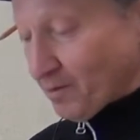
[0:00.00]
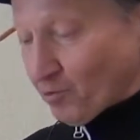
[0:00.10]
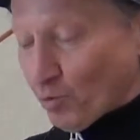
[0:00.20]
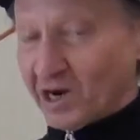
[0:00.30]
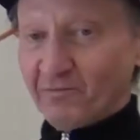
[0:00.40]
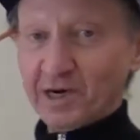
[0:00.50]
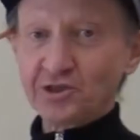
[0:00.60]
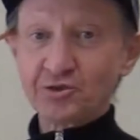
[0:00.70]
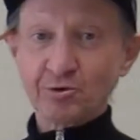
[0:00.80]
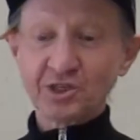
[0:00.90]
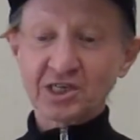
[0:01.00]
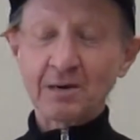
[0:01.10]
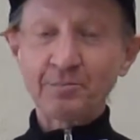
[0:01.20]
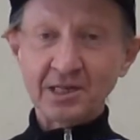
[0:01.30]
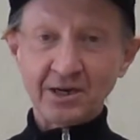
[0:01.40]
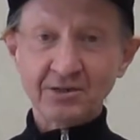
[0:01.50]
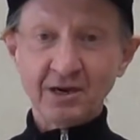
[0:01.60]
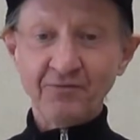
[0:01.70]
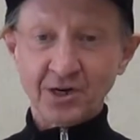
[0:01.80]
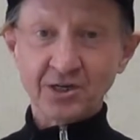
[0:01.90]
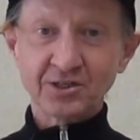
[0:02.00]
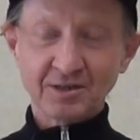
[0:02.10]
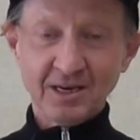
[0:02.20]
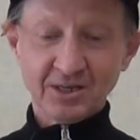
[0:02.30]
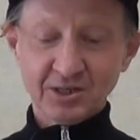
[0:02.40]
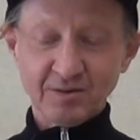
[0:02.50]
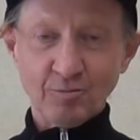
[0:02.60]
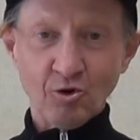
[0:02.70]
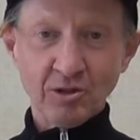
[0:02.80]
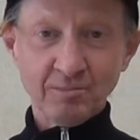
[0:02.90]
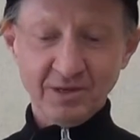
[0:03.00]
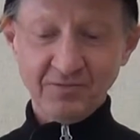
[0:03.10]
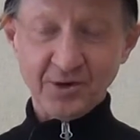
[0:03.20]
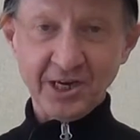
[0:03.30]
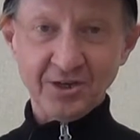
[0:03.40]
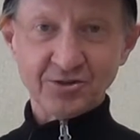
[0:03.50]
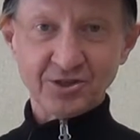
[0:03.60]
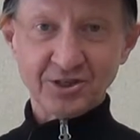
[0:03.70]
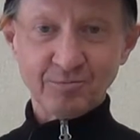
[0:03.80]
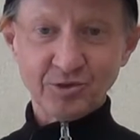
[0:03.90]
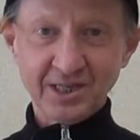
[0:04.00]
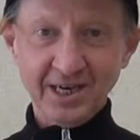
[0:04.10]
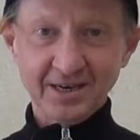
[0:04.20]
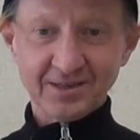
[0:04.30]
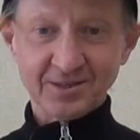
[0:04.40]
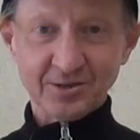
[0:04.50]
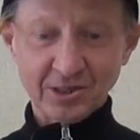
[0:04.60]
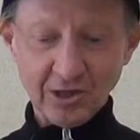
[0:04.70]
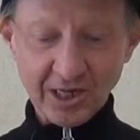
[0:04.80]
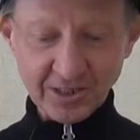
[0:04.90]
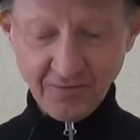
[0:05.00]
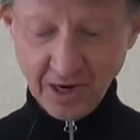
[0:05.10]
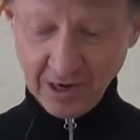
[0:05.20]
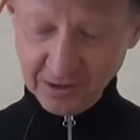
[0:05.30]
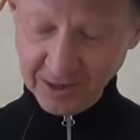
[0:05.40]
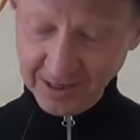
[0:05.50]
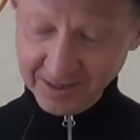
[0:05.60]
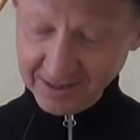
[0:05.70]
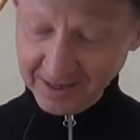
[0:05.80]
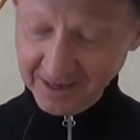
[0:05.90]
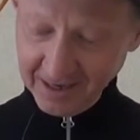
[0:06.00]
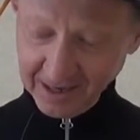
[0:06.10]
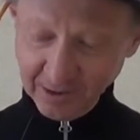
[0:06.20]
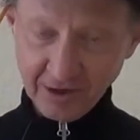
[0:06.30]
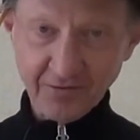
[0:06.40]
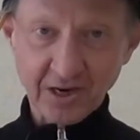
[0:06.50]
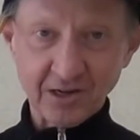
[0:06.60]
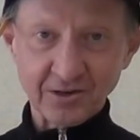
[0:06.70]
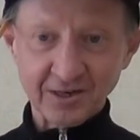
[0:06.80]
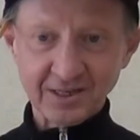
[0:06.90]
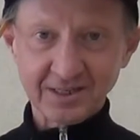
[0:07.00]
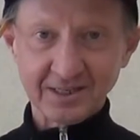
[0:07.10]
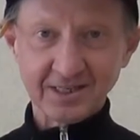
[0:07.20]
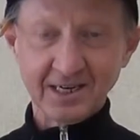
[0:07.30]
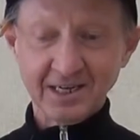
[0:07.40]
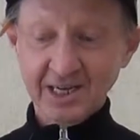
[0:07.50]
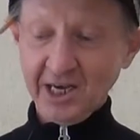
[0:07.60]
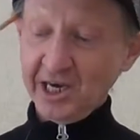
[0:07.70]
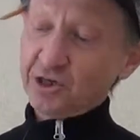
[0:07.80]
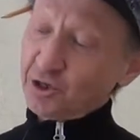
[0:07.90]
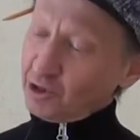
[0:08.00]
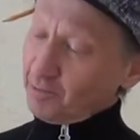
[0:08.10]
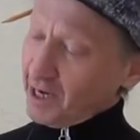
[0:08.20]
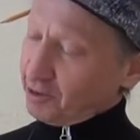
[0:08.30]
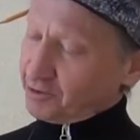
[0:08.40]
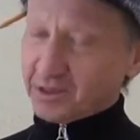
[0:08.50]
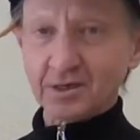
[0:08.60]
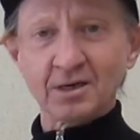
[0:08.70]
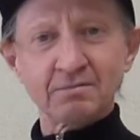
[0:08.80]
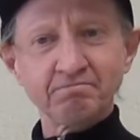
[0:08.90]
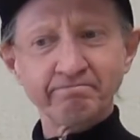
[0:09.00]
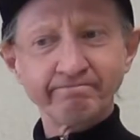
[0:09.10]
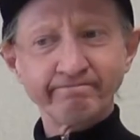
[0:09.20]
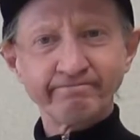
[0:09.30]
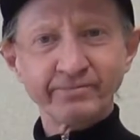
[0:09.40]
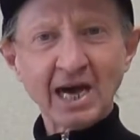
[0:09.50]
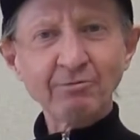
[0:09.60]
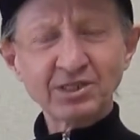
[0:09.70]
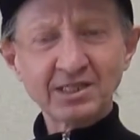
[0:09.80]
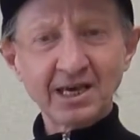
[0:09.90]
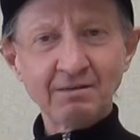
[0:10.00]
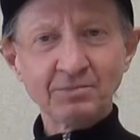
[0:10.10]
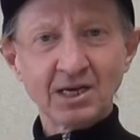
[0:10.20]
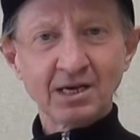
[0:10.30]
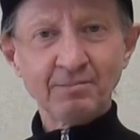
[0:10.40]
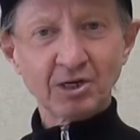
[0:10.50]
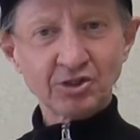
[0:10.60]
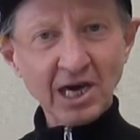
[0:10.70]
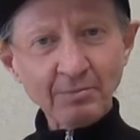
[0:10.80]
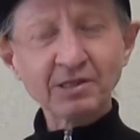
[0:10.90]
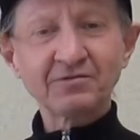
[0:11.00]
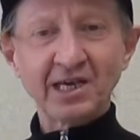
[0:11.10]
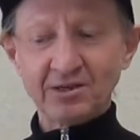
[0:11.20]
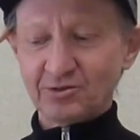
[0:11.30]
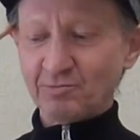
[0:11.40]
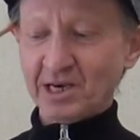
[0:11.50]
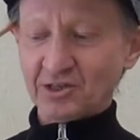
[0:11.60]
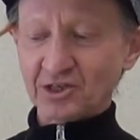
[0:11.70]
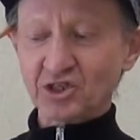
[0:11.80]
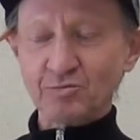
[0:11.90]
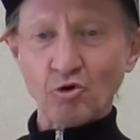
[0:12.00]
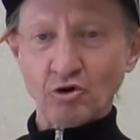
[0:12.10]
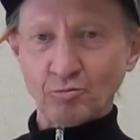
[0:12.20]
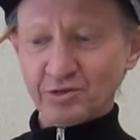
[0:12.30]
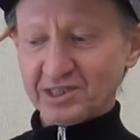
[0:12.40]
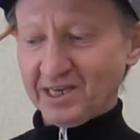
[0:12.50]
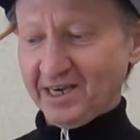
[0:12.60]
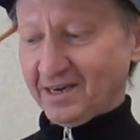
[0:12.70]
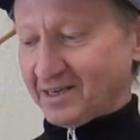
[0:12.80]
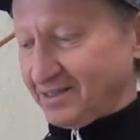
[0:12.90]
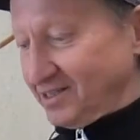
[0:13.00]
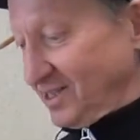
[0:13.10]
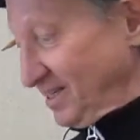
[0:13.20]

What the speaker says: one of my students completed a very small but very interesting mosaic. So it's lots of colors, a lot of colors, and it took about, I would say, about a couple of days to make this small mosaic. And